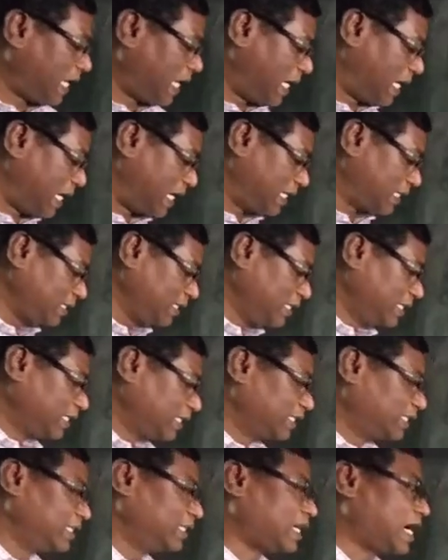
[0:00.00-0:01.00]

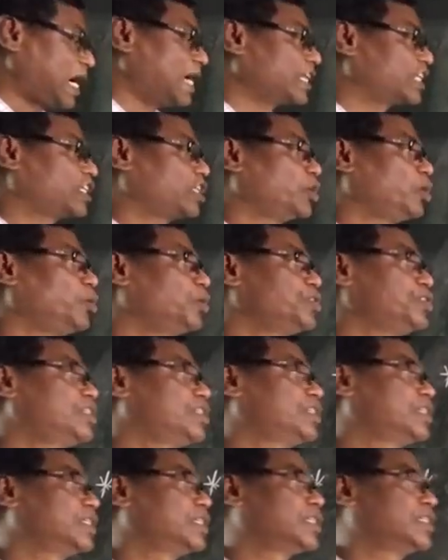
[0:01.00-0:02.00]
are the
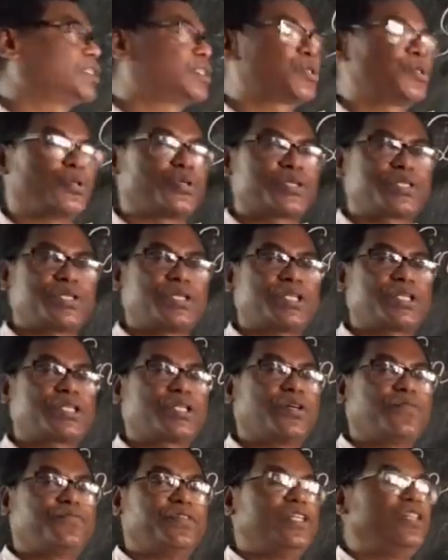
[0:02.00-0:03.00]
archaeological
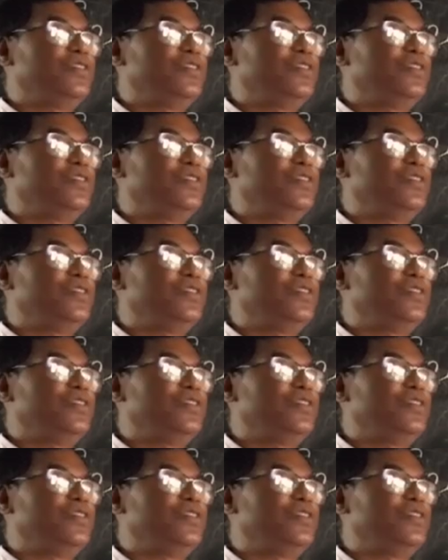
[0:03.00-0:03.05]
sources of